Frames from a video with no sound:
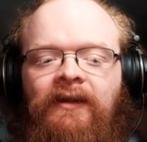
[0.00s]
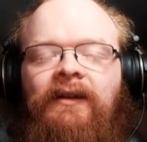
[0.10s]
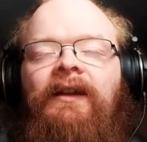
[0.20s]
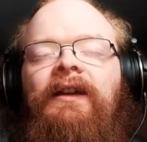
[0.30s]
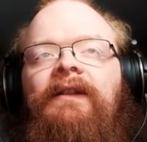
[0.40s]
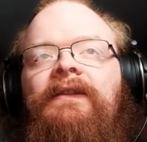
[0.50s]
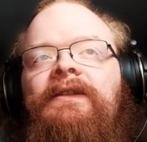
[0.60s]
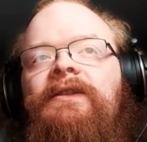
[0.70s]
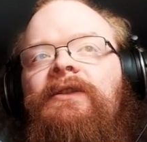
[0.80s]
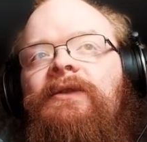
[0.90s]
And this
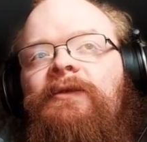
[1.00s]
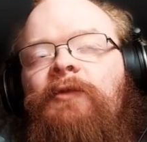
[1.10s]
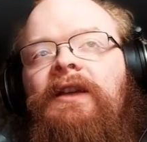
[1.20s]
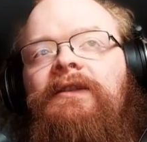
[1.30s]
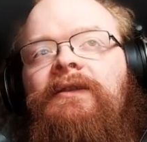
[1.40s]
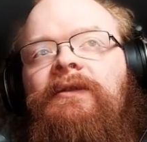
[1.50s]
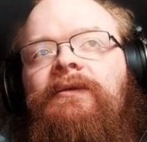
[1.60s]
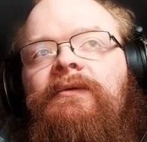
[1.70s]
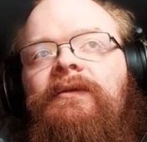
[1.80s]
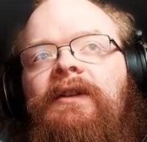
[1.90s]
2 space,
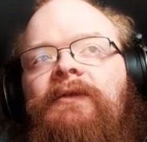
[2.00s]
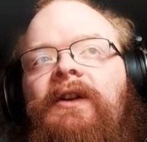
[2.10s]
if I